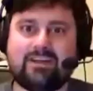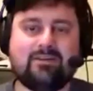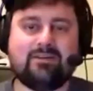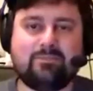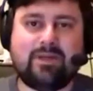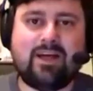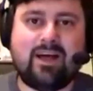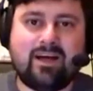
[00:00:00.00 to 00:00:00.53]
to
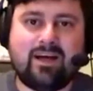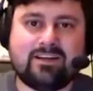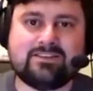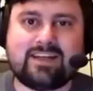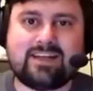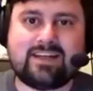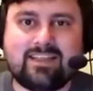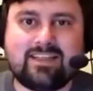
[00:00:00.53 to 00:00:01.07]
be honest, I
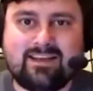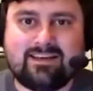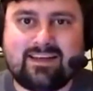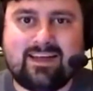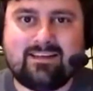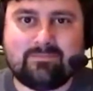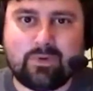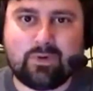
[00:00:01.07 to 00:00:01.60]
think Dave
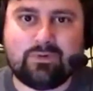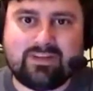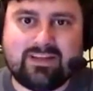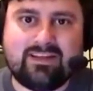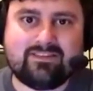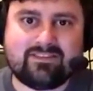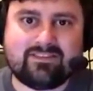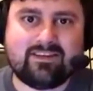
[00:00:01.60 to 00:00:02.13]

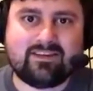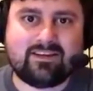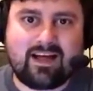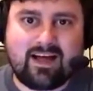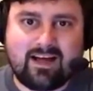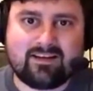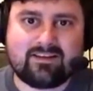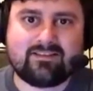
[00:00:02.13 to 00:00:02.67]
Bautista
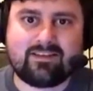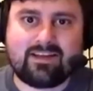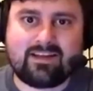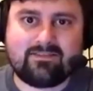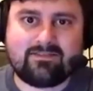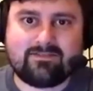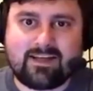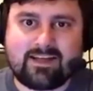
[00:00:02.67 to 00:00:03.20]
honestly
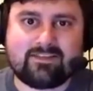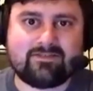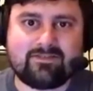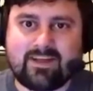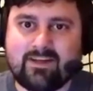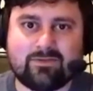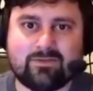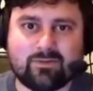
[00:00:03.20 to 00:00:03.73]
has found
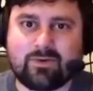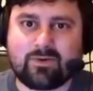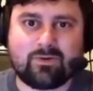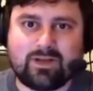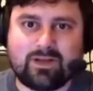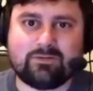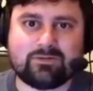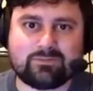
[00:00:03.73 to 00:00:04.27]
the role he
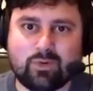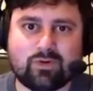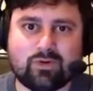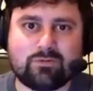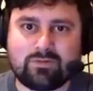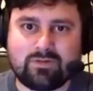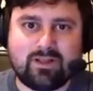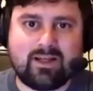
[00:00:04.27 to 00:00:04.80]
was born to
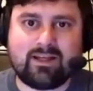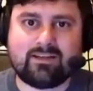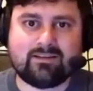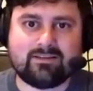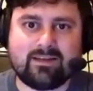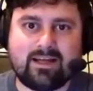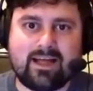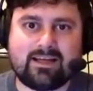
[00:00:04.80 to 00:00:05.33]
play,
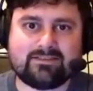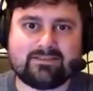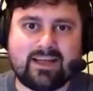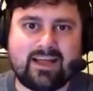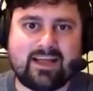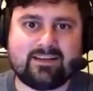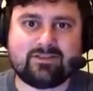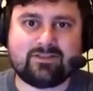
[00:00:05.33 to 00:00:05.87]
as
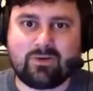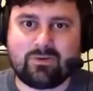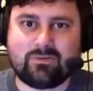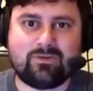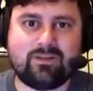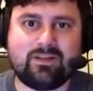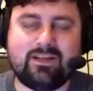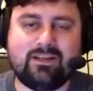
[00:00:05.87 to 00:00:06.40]
a
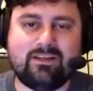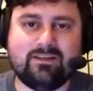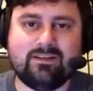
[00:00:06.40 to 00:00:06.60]
totally